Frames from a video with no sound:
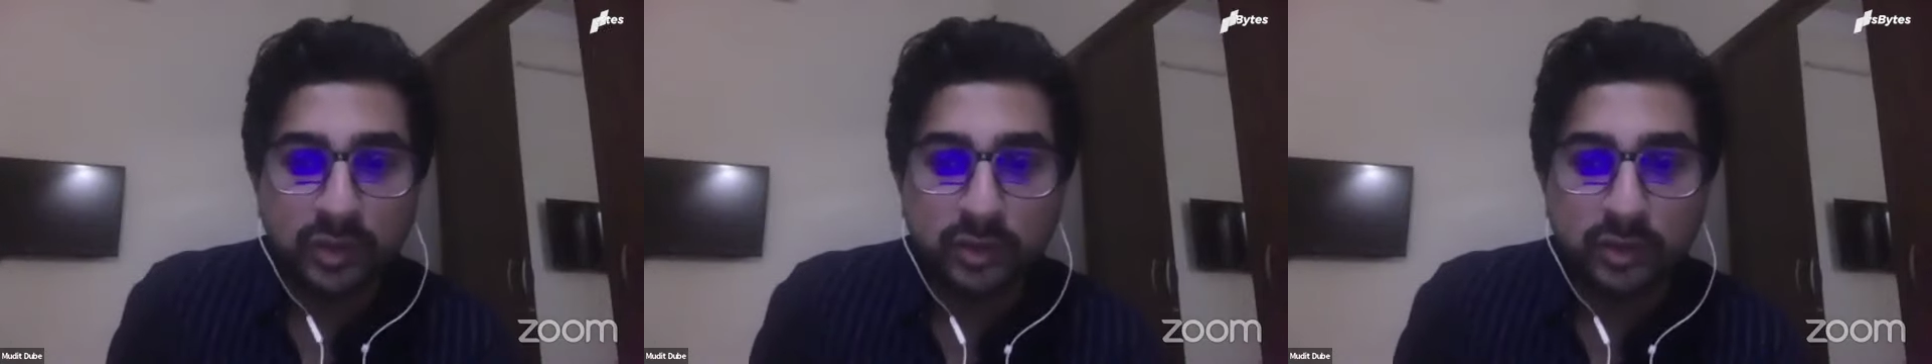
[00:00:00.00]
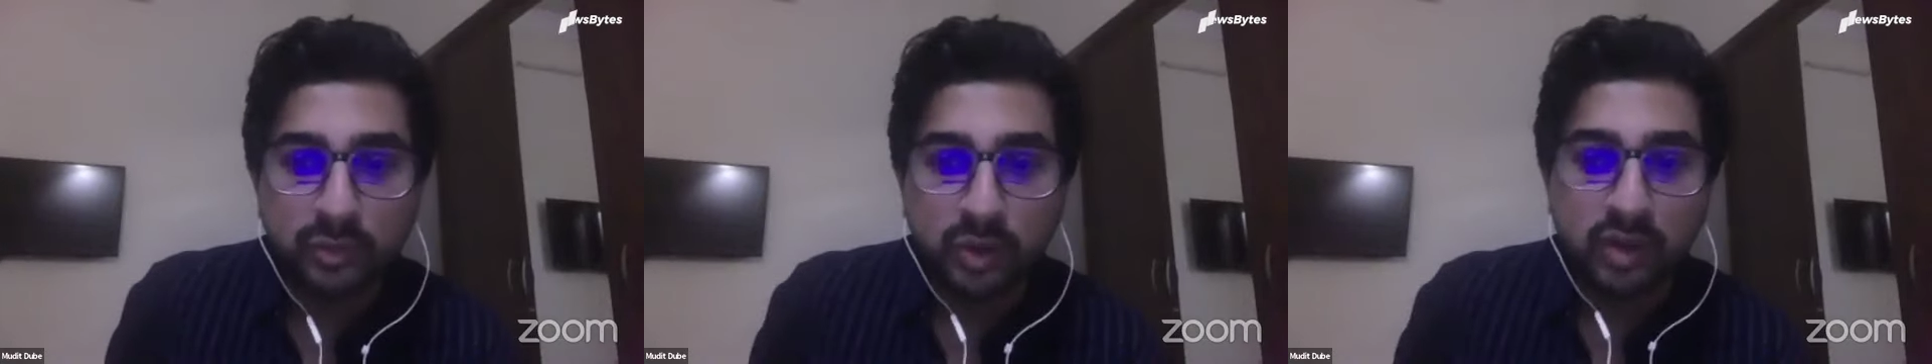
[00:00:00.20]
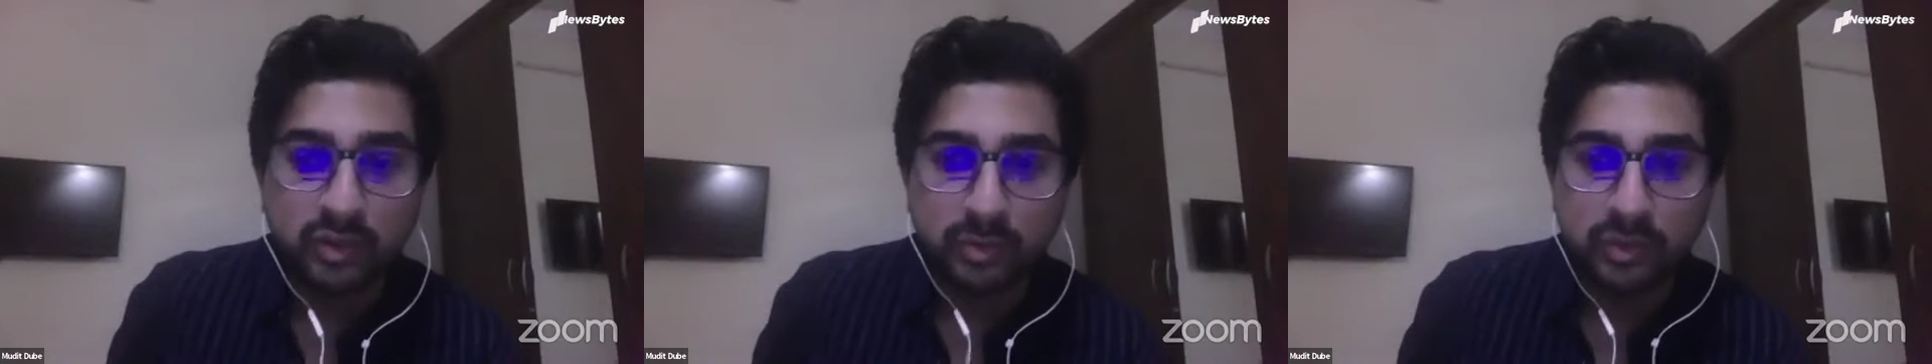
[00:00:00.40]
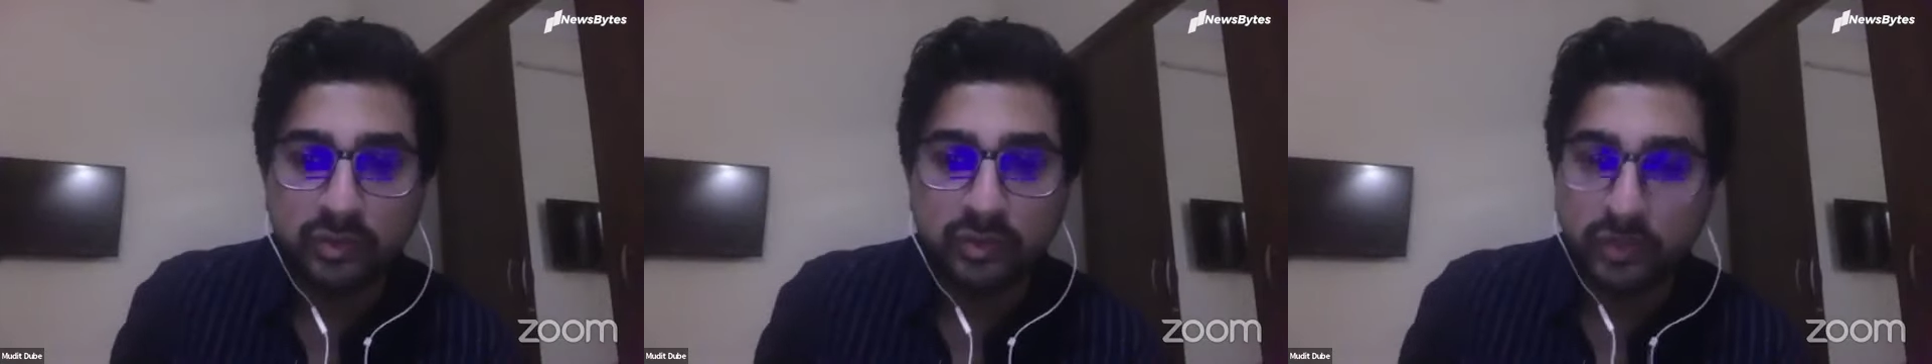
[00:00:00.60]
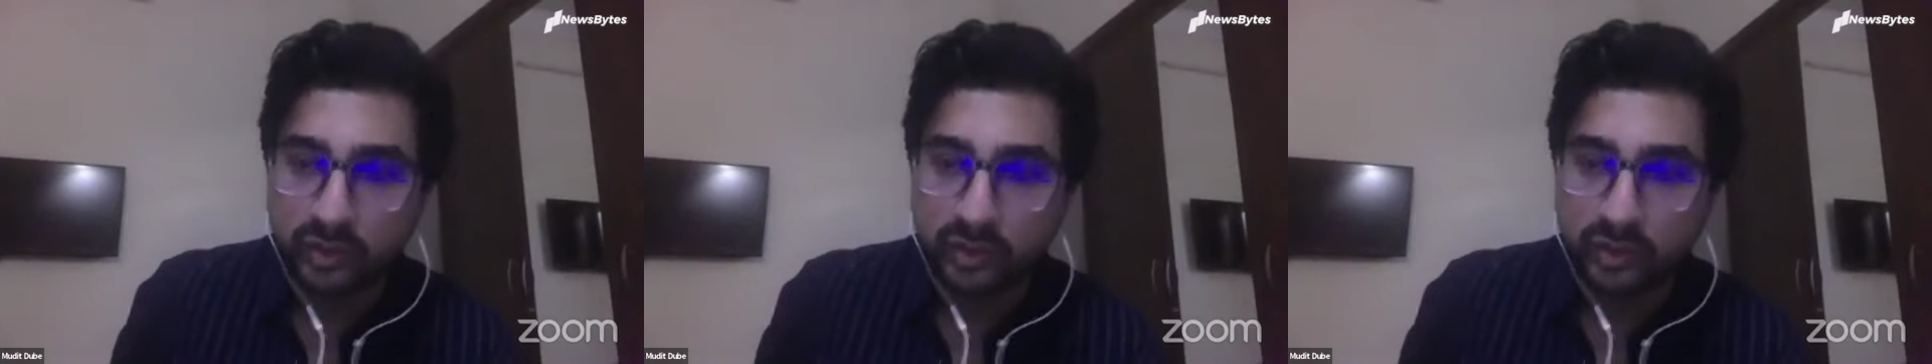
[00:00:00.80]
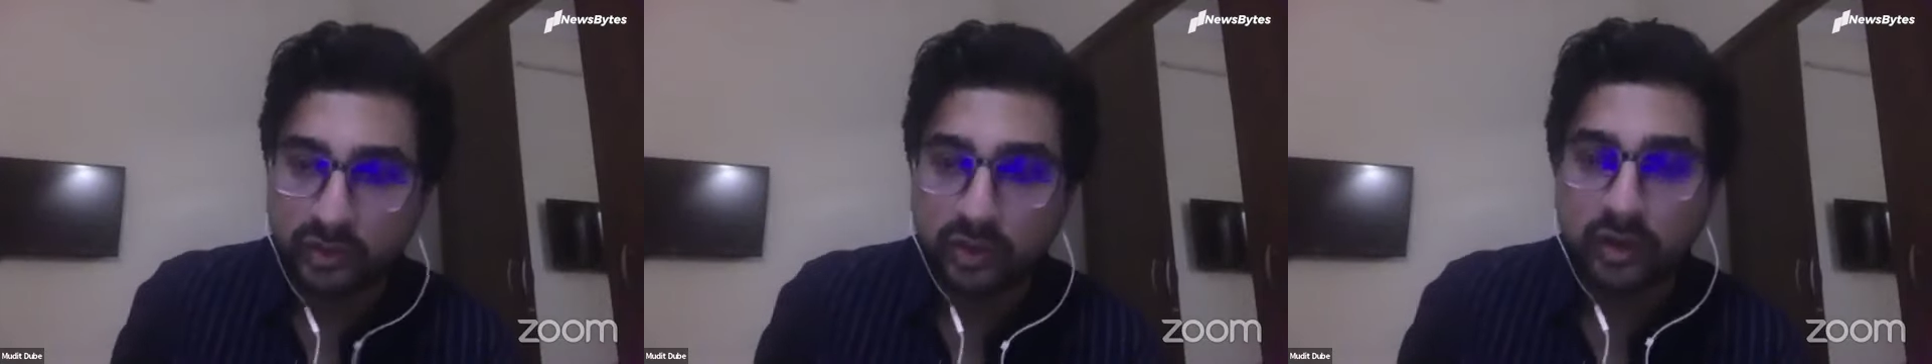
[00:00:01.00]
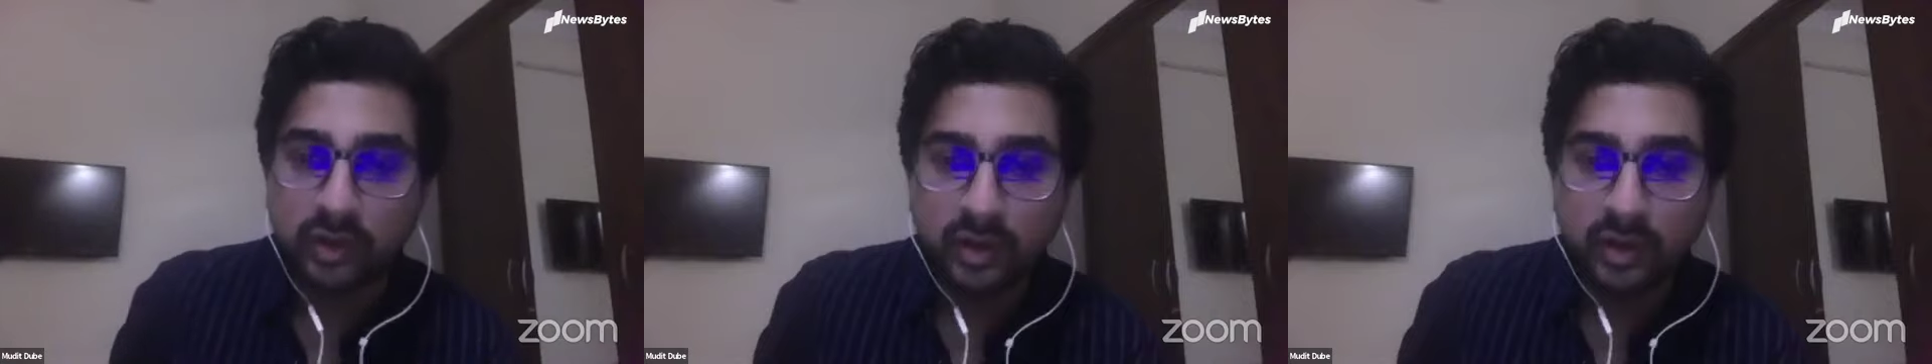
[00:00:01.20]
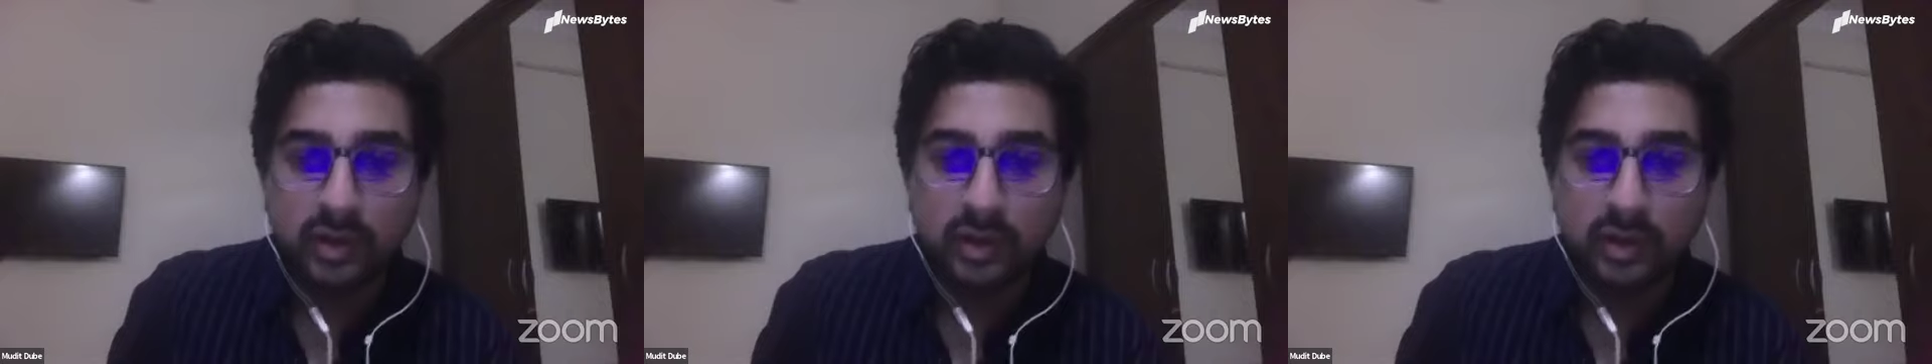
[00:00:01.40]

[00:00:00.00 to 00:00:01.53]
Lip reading: means possible for sure.